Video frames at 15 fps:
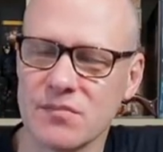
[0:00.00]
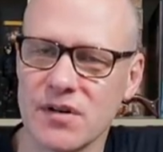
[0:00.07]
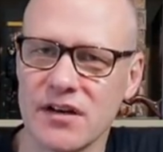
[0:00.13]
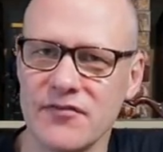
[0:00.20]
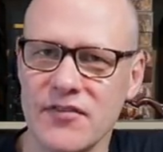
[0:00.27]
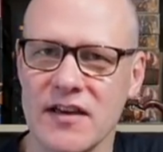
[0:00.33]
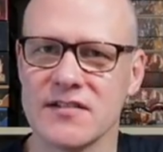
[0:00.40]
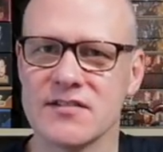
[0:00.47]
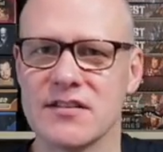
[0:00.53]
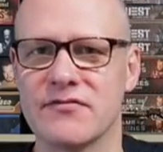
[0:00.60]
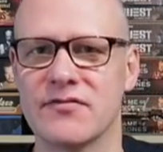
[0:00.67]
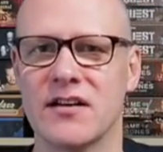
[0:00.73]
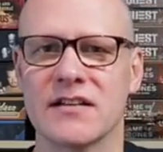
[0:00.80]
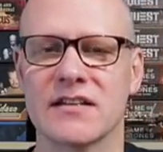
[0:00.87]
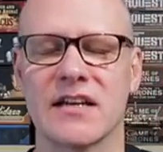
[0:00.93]
by Fantasy
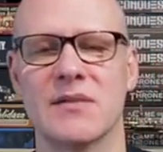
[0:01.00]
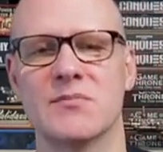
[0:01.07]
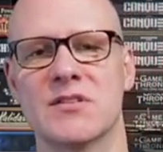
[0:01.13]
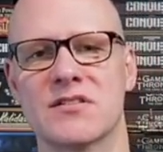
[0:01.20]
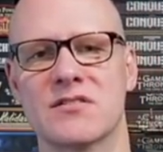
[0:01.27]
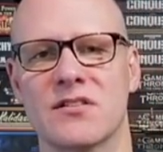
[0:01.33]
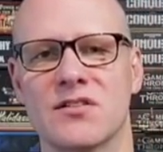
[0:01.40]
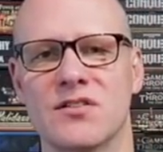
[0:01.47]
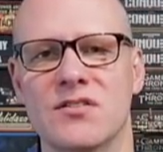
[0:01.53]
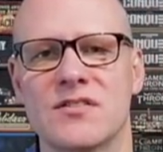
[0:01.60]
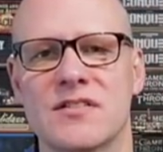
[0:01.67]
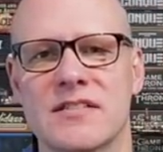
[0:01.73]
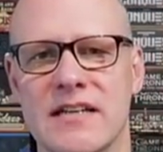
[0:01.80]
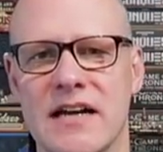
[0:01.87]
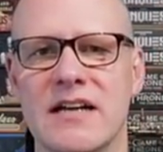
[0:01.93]
Flight Games has got a new
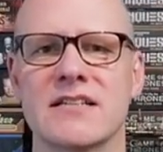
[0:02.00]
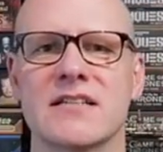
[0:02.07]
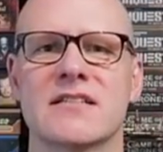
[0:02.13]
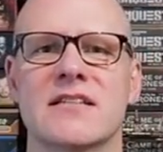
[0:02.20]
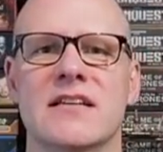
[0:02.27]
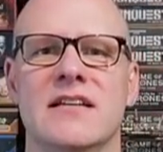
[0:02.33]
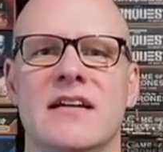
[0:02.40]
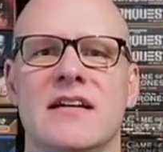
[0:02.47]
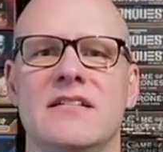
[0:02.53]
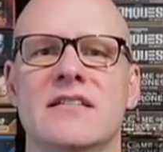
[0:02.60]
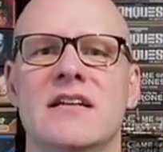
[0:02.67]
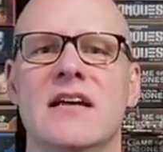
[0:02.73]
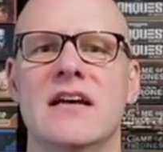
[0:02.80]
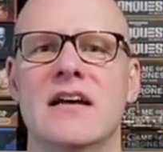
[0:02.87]
starter set out